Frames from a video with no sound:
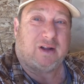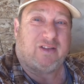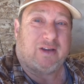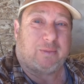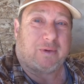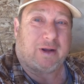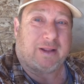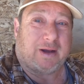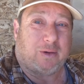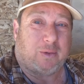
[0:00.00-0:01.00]
tip right
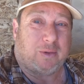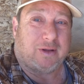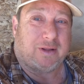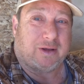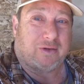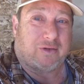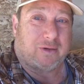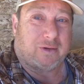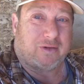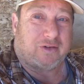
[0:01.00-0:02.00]
now of what it is.
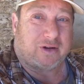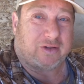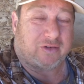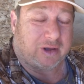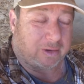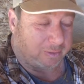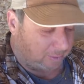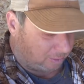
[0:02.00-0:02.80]
Check this out.